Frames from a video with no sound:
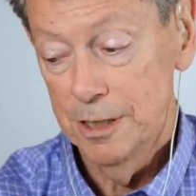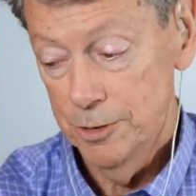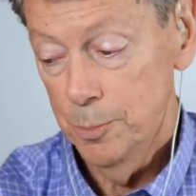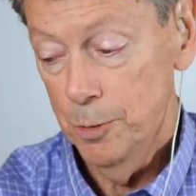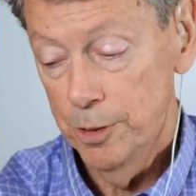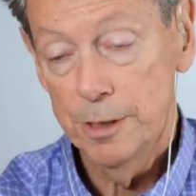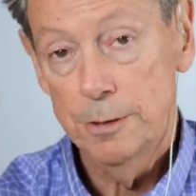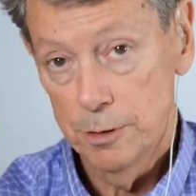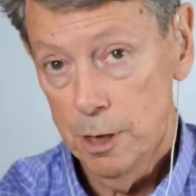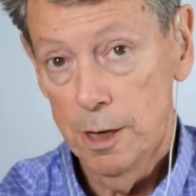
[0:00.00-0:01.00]
as the Buddha
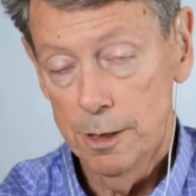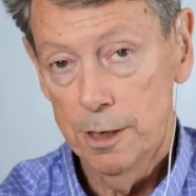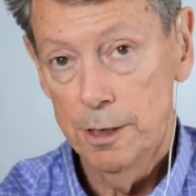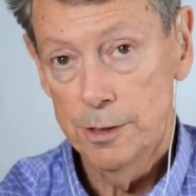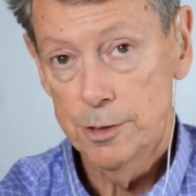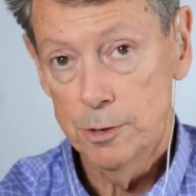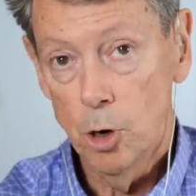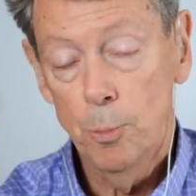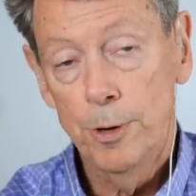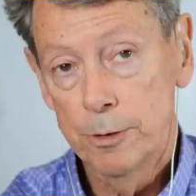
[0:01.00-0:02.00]
taught in his
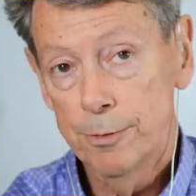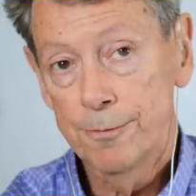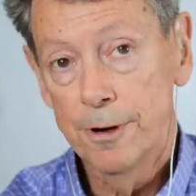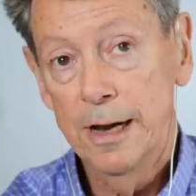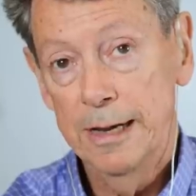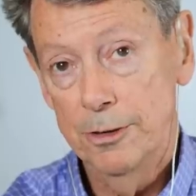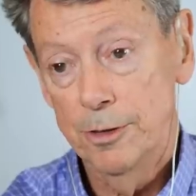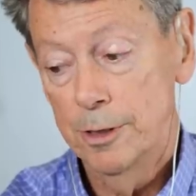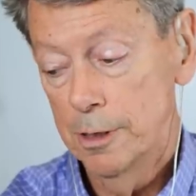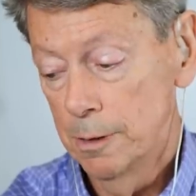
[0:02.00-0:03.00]
opening refrain
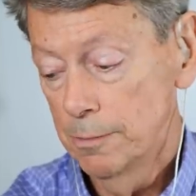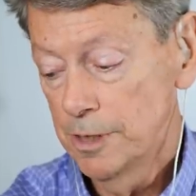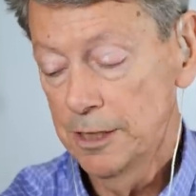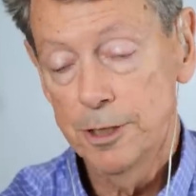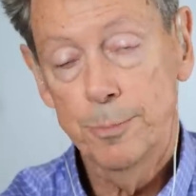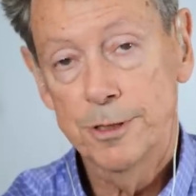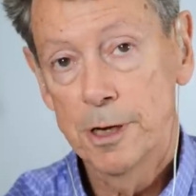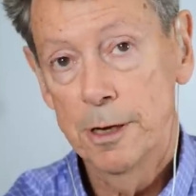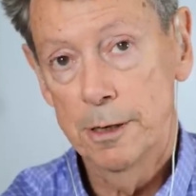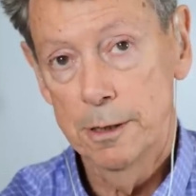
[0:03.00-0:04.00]
to the
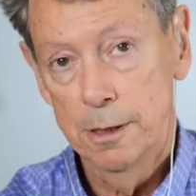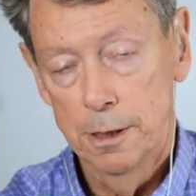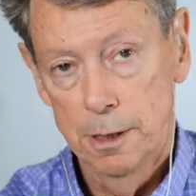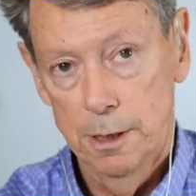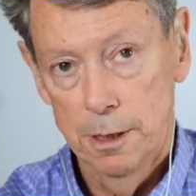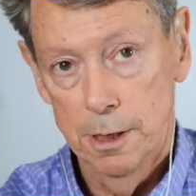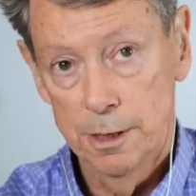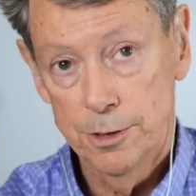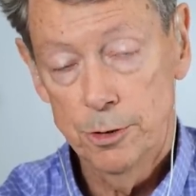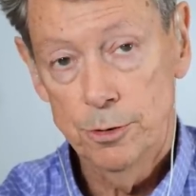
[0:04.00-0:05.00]
Satipatthana
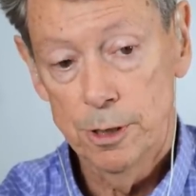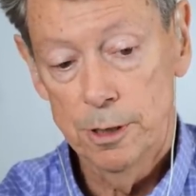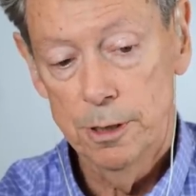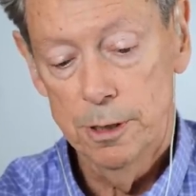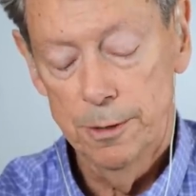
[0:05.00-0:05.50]
uh, Sutra.